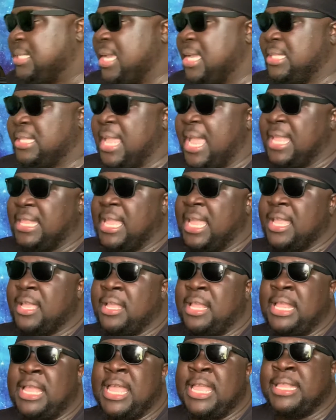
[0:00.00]
like that. Like
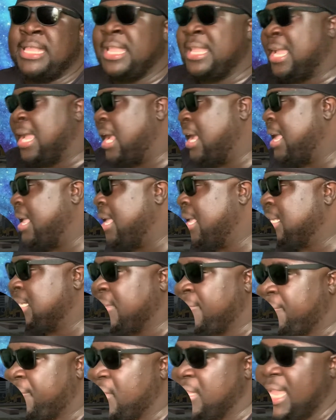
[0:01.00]
and then it
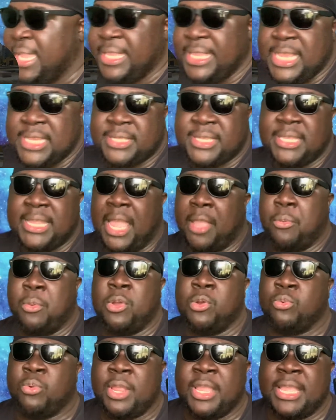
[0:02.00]
just feel like yesterday, like we were
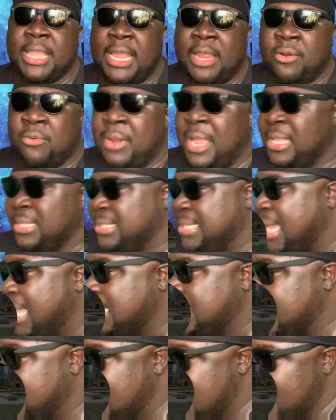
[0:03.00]
running out around town
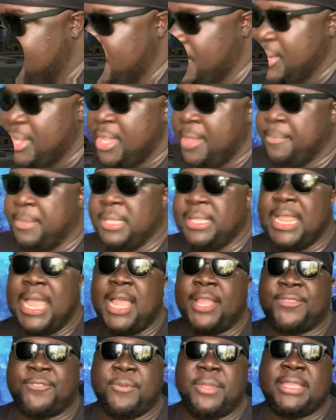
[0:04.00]
together, but now
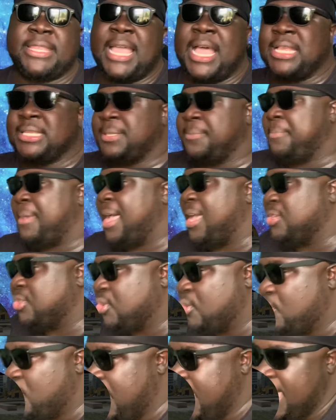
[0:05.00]
3,000 miles
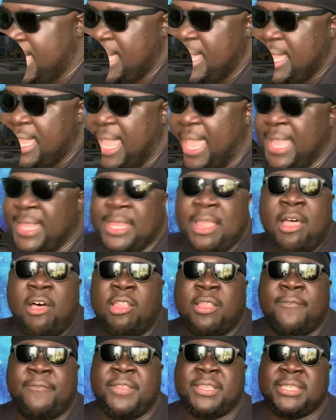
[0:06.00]
away, and all
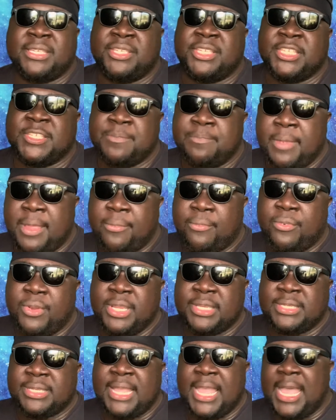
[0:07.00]
of this is just
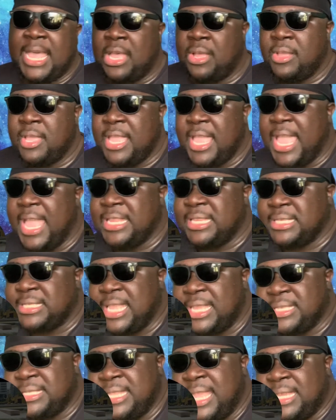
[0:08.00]
memories now, and just
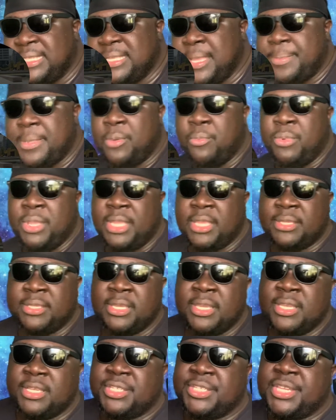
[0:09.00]
like not something we can
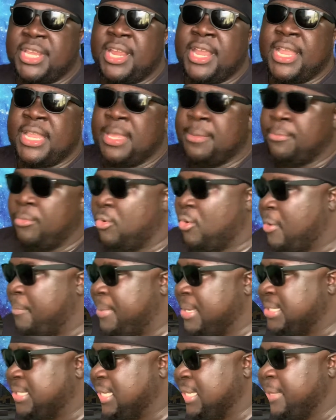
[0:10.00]
share anymore.
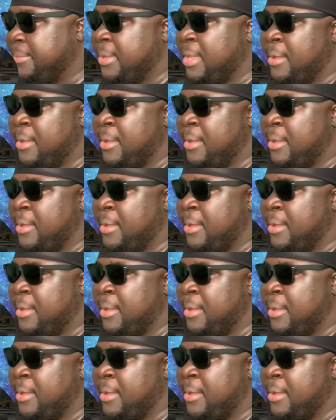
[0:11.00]
Basically,